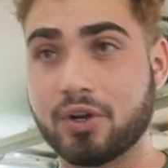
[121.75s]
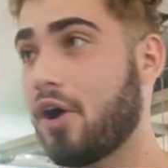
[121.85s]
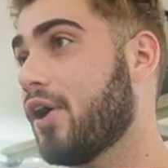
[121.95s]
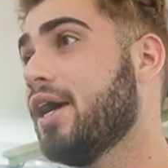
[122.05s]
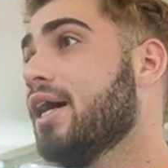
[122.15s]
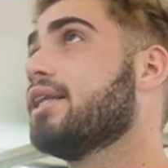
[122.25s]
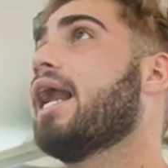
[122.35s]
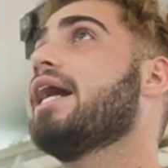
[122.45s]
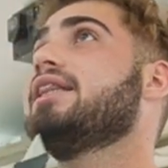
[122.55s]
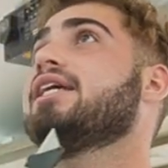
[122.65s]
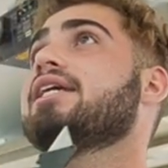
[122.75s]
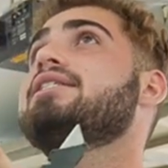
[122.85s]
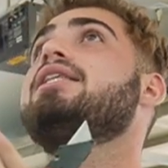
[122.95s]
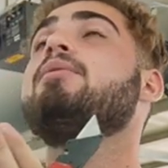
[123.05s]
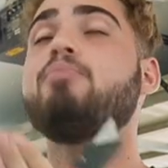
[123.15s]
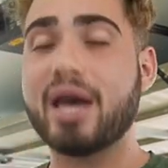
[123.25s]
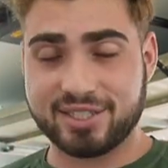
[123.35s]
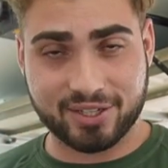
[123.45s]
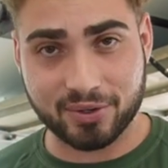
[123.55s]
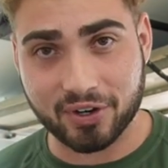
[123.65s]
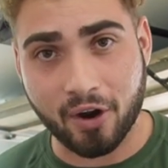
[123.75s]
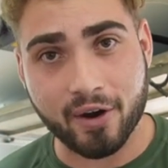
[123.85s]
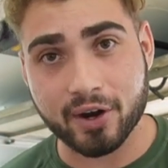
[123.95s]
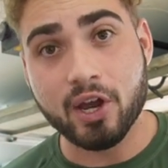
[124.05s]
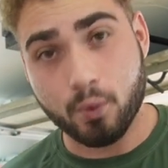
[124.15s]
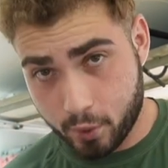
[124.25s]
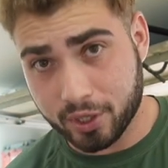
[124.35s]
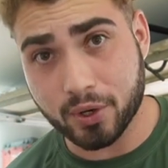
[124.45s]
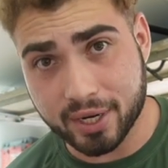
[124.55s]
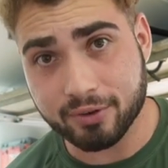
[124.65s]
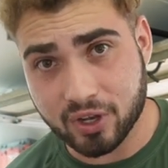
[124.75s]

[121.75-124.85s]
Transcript: car that I think is the best donor car we couldn't have